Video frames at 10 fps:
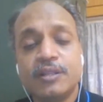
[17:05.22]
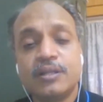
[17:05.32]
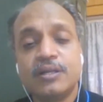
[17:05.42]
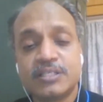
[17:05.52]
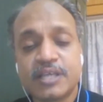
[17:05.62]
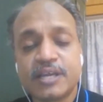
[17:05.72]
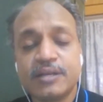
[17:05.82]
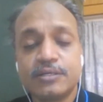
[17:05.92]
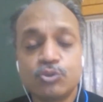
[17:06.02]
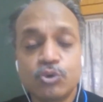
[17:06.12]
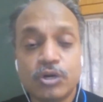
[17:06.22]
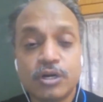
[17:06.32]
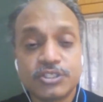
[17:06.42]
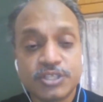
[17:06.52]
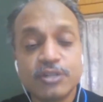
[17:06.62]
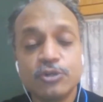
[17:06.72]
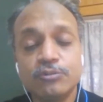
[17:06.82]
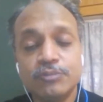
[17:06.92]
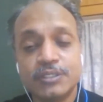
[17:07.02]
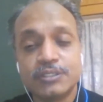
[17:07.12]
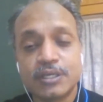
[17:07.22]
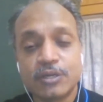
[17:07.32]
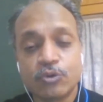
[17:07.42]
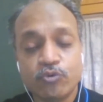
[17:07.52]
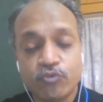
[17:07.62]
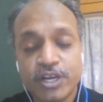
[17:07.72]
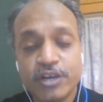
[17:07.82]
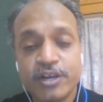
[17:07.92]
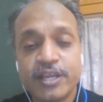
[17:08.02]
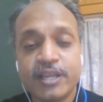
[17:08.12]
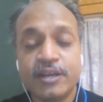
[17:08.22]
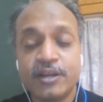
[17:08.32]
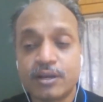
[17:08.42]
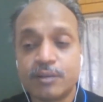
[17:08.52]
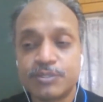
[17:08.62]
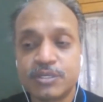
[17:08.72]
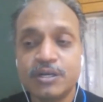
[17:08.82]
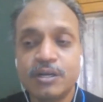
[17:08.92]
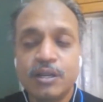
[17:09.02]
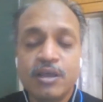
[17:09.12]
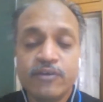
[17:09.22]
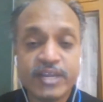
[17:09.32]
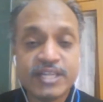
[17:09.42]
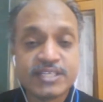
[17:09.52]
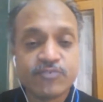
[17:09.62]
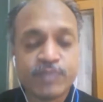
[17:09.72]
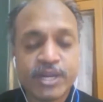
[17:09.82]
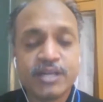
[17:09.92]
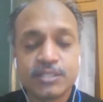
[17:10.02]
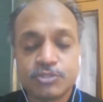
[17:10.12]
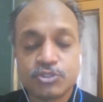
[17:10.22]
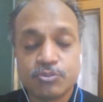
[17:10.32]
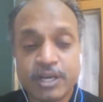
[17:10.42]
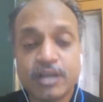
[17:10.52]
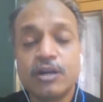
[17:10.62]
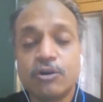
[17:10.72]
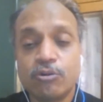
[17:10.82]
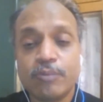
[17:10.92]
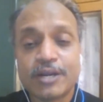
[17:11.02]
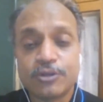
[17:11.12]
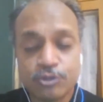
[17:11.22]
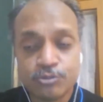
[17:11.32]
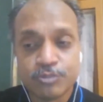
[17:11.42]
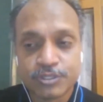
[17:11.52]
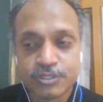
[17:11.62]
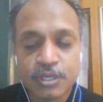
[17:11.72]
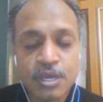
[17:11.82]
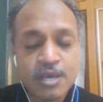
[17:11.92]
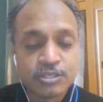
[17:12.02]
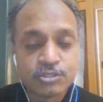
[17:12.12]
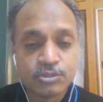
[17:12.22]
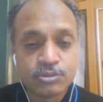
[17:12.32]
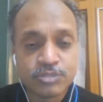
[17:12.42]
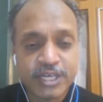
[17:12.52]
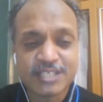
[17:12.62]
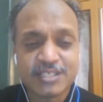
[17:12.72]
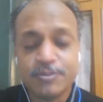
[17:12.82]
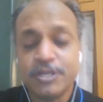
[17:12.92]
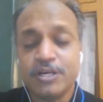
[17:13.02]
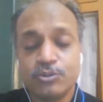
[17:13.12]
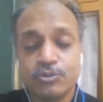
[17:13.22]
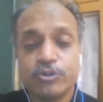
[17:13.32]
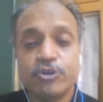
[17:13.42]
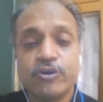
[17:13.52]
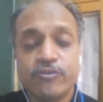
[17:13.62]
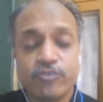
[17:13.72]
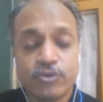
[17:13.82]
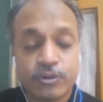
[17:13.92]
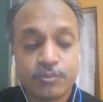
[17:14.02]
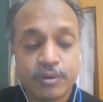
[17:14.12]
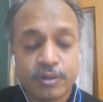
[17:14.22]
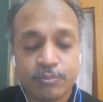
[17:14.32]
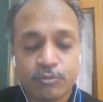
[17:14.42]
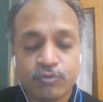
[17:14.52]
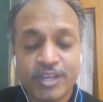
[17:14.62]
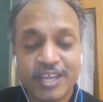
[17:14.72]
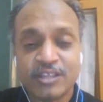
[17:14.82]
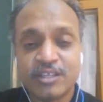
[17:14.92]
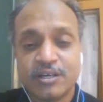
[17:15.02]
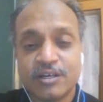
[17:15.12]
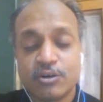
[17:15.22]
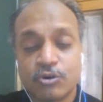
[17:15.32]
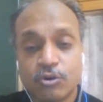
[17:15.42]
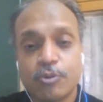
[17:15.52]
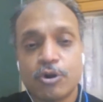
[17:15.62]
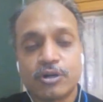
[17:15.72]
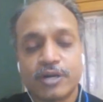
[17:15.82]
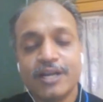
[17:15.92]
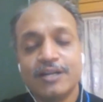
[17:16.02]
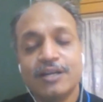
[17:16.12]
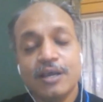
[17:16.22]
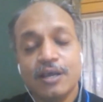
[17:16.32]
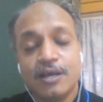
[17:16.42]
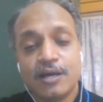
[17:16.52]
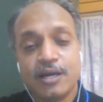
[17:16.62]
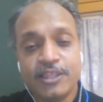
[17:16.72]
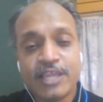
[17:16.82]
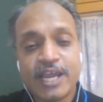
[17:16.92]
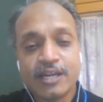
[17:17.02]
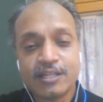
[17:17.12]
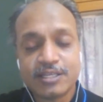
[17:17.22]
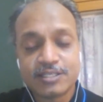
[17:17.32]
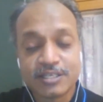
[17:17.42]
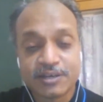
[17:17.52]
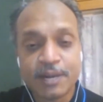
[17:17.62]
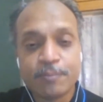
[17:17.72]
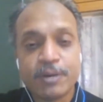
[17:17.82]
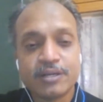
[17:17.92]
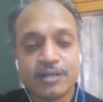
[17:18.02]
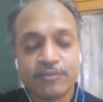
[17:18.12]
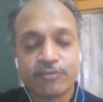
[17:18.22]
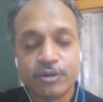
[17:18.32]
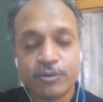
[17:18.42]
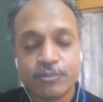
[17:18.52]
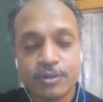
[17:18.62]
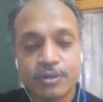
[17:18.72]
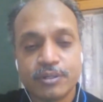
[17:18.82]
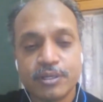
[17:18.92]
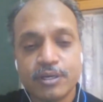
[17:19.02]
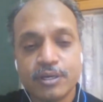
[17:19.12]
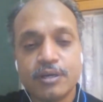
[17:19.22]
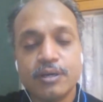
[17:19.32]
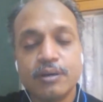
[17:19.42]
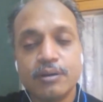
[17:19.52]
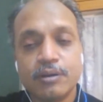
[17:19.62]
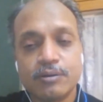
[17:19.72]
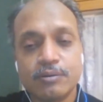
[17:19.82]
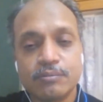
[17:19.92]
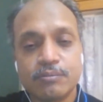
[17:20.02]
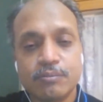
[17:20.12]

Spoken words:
remain in the designers who are still humans and who will retain interrupts and fail-safe mechanisms to bring control back to humans. So that is similar to, if you remember the movie Enkiran or Robot, right? In that, there is a red button. If you remember the,